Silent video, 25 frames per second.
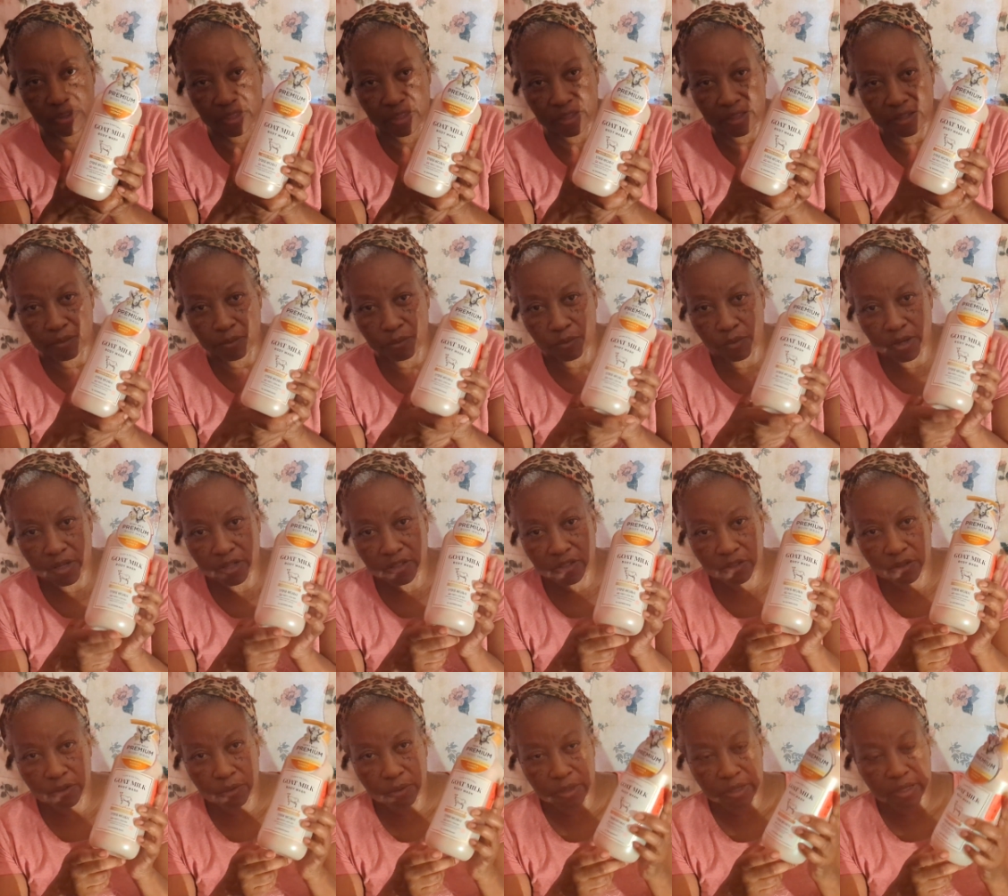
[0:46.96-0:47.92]
that it was
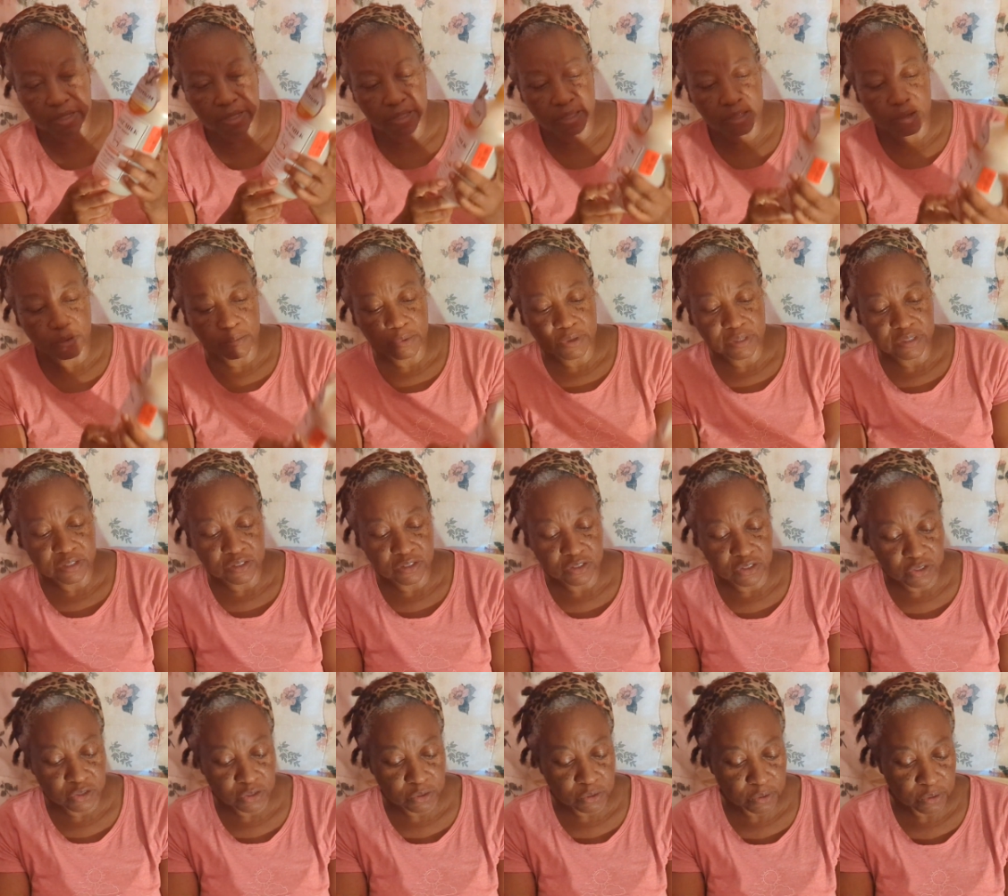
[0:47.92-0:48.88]
Korean. I wasn't
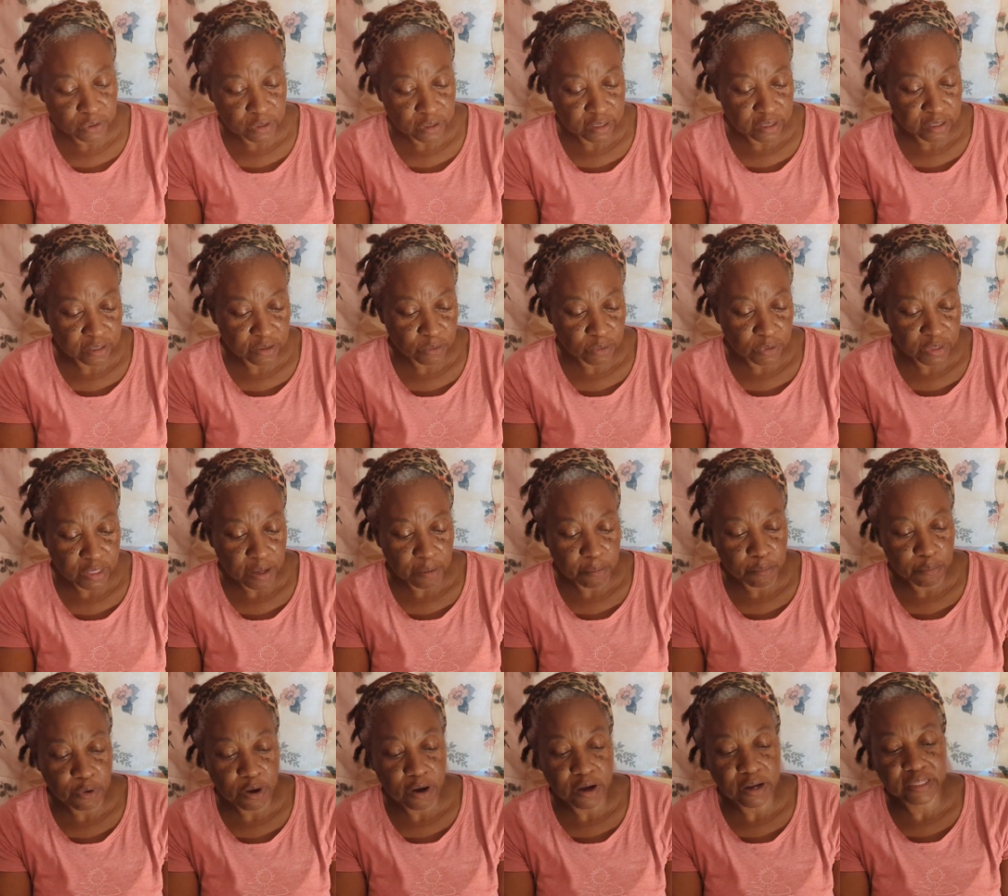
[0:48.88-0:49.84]
sure because when I
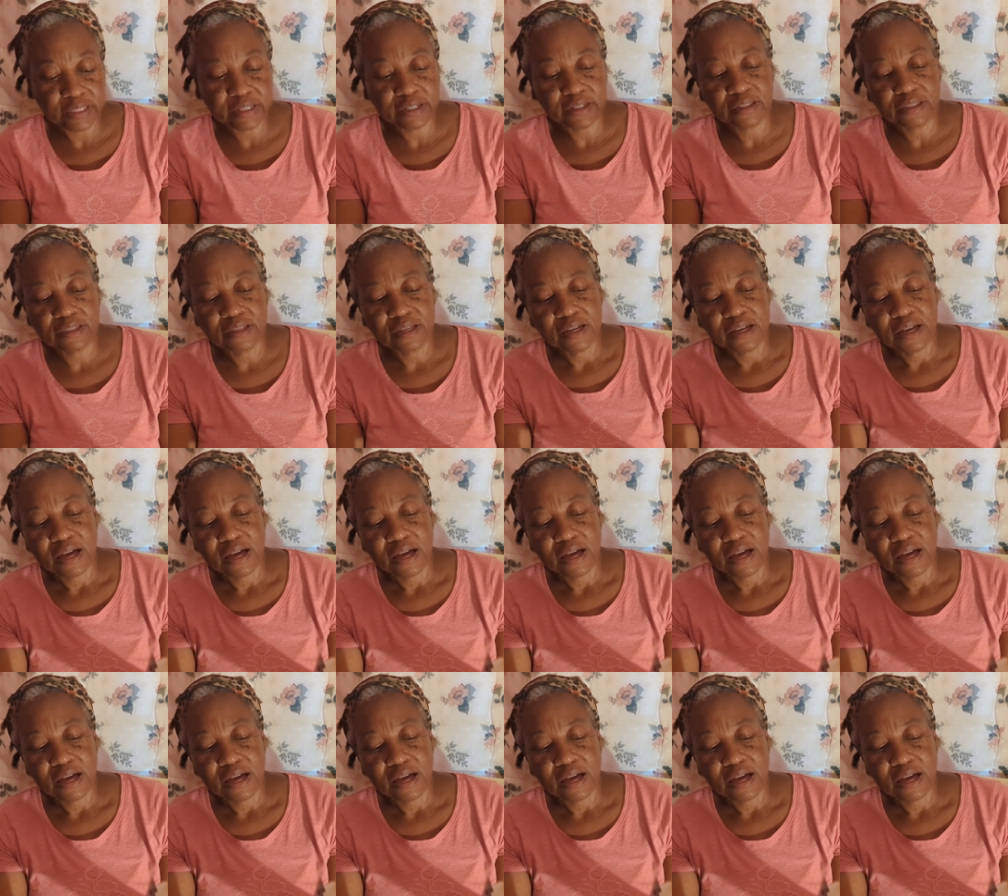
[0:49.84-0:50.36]
bought it,